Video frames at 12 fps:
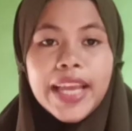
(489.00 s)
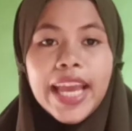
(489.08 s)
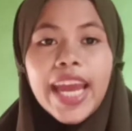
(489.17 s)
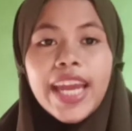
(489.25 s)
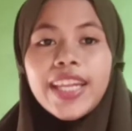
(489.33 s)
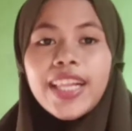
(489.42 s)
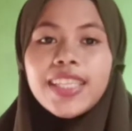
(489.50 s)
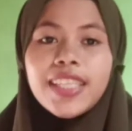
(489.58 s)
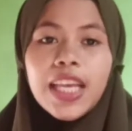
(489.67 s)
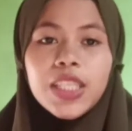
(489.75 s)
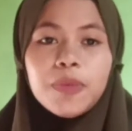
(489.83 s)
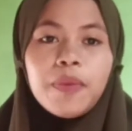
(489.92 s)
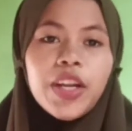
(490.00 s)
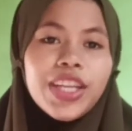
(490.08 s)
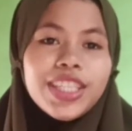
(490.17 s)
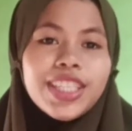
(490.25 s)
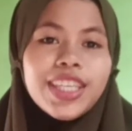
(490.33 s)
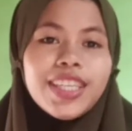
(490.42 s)
And the last
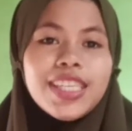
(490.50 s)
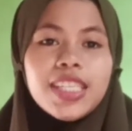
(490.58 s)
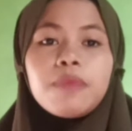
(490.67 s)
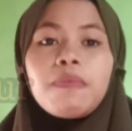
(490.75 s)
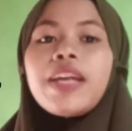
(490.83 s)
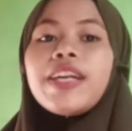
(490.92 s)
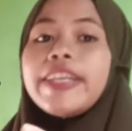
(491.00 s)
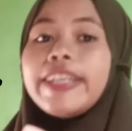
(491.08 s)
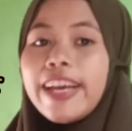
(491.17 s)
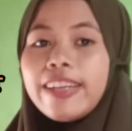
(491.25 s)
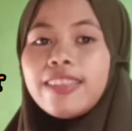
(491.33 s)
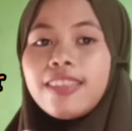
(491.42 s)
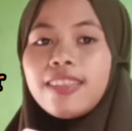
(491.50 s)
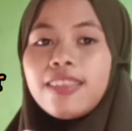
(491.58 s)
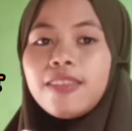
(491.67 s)
explanation is mother-daughter.